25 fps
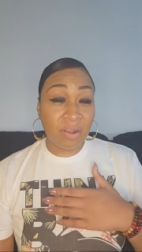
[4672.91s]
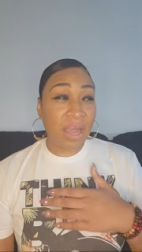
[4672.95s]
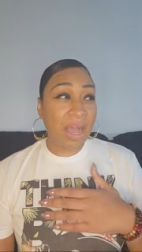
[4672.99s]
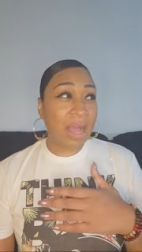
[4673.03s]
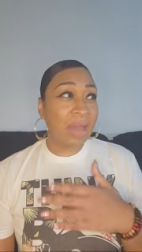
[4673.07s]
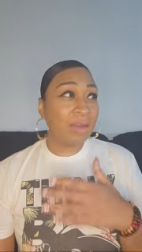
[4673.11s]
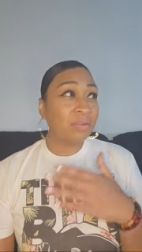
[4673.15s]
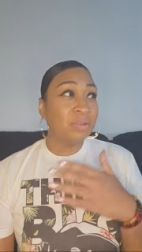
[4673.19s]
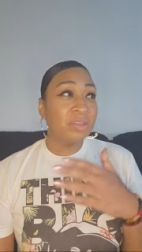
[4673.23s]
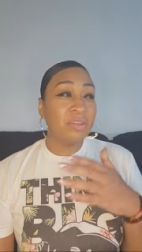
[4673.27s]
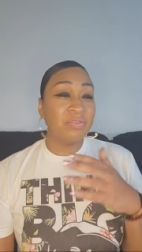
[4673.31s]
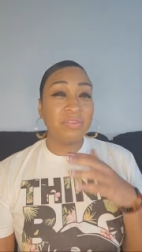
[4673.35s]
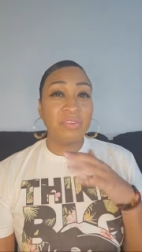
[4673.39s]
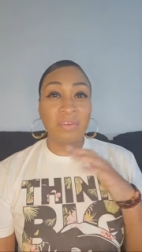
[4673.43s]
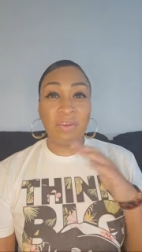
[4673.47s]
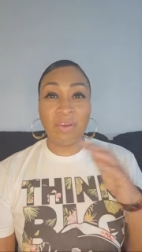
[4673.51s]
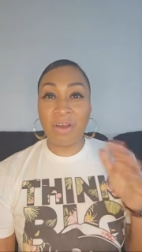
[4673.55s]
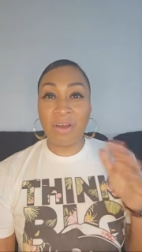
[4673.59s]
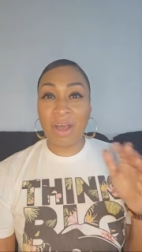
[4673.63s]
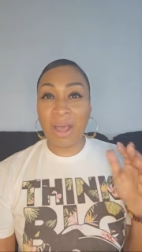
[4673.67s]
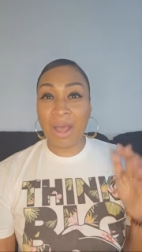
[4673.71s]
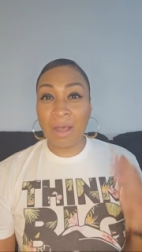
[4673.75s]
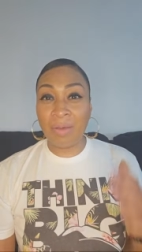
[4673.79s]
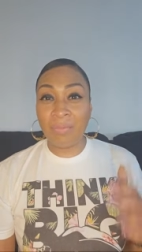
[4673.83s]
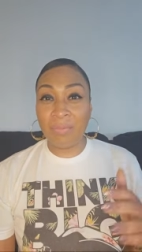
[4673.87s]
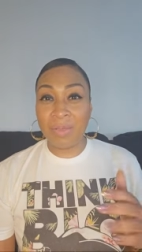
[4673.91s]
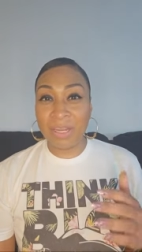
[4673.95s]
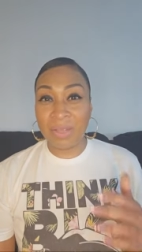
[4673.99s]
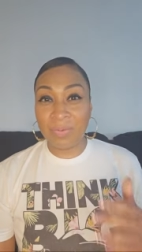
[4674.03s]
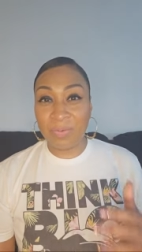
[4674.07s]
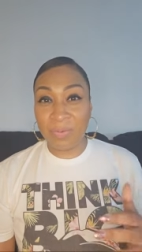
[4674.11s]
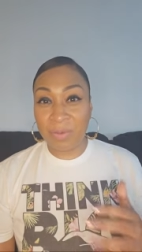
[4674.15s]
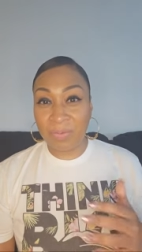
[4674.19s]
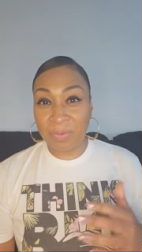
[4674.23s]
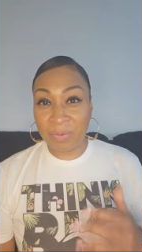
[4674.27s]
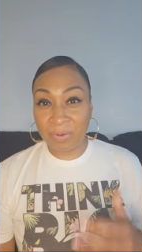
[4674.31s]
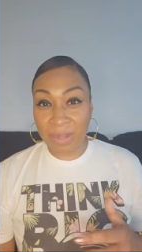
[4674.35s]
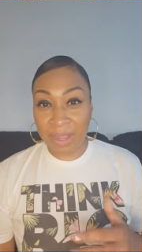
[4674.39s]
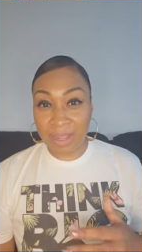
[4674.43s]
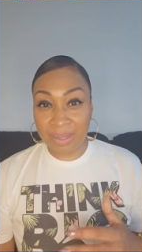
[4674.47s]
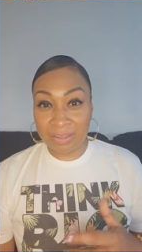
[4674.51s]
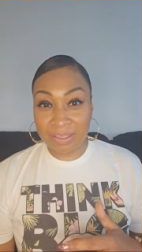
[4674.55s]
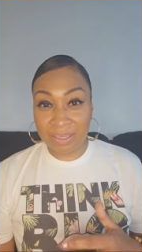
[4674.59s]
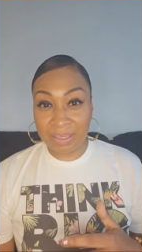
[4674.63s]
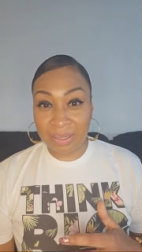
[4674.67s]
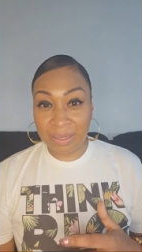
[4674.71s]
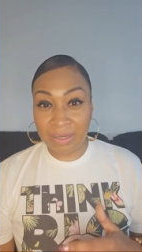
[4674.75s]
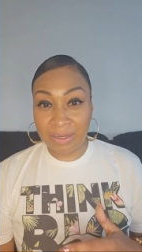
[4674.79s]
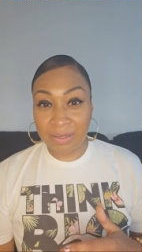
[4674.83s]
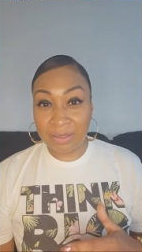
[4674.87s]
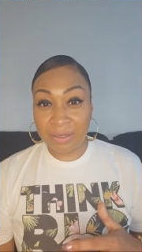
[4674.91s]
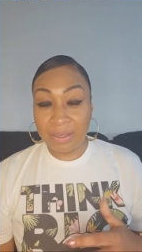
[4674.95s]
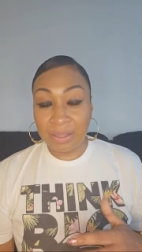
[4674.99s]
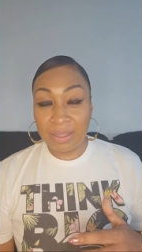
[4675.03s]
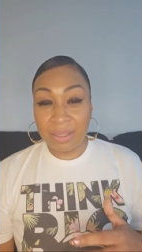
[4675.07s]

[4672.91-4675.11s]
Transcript: I don't even know how many people out there